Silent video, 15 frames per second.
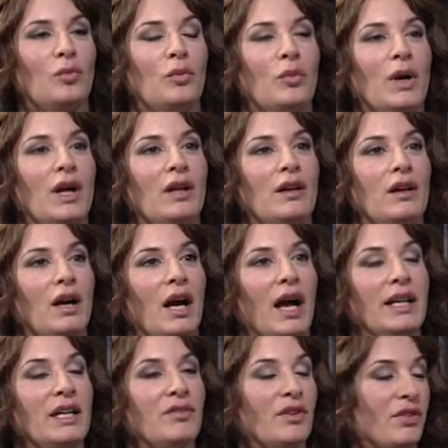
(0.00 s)
Well,
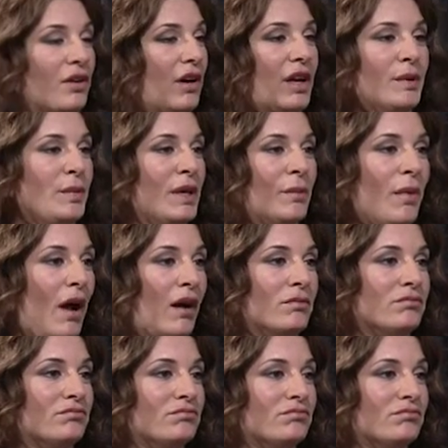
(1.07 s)
I never thought I'd be a
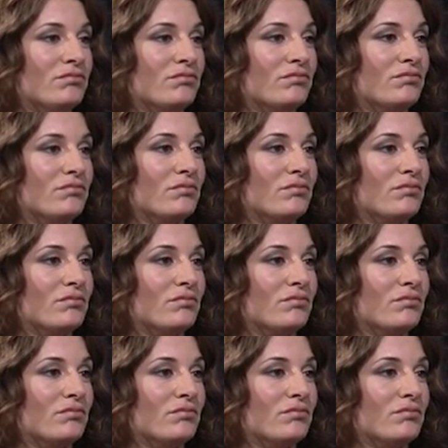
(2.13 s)
mom. Uh-huh.